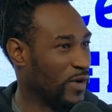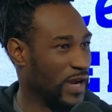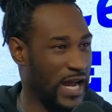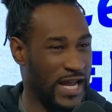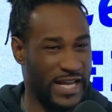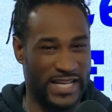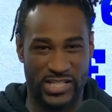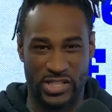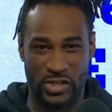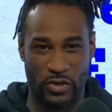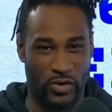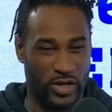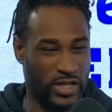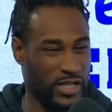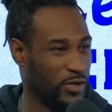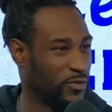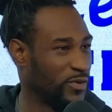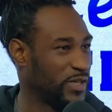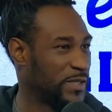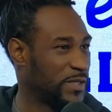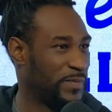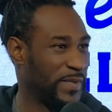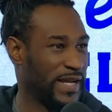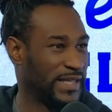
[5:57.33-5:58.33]
We're not
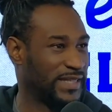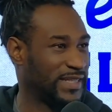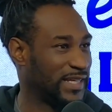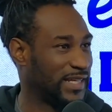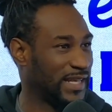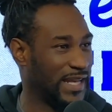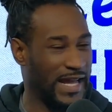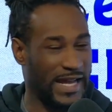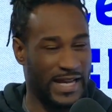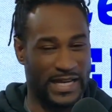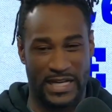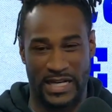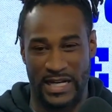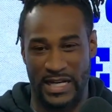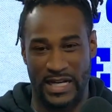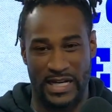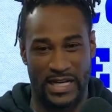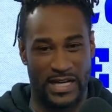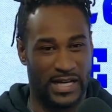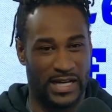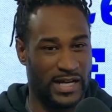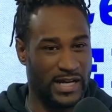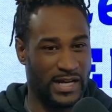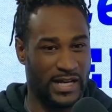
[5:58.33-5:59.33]
historically respected like
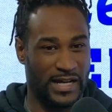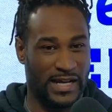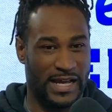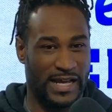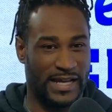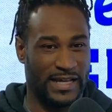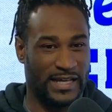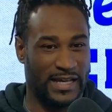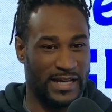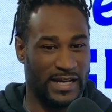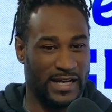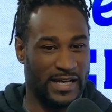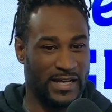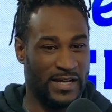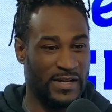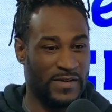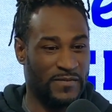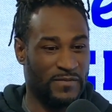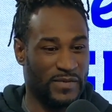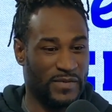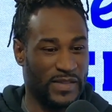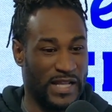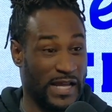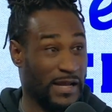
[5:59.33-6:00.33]
uh, uh, like uh
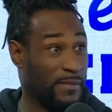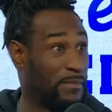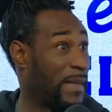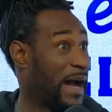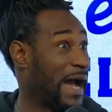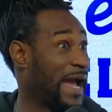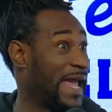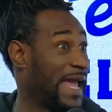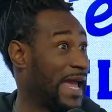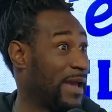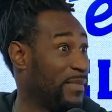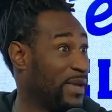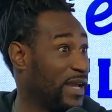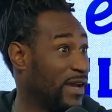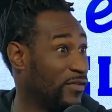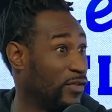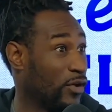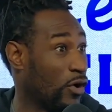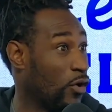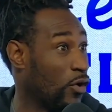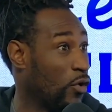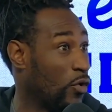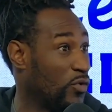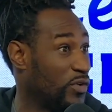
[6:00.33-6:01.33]
like Miami
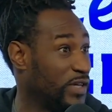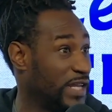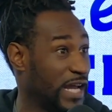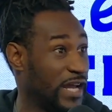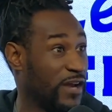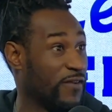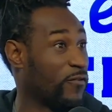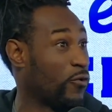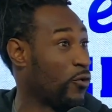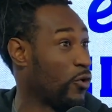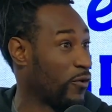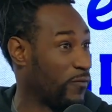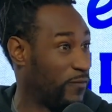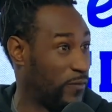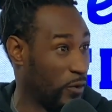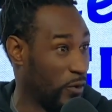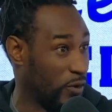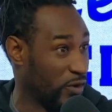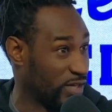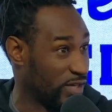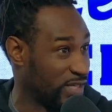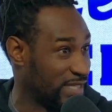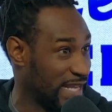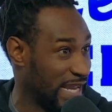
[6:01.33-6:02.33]
of the yeah. old day or right.
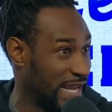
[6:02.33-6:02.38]
Florida